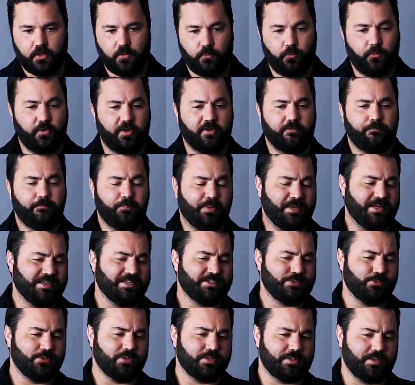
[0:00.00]
we have
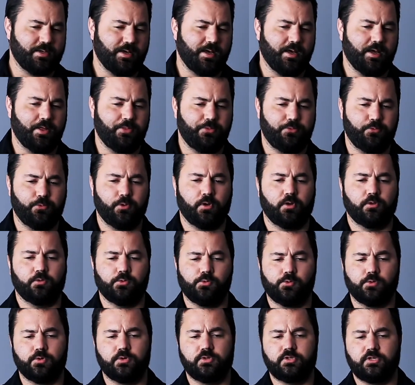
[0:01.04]
peace with God through our
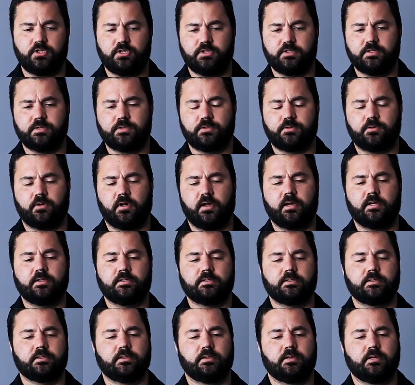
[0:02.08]
Lord Jesus
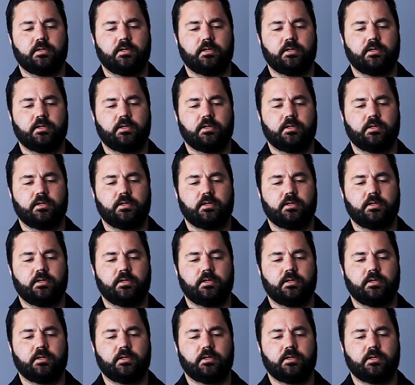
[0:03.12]
Christ.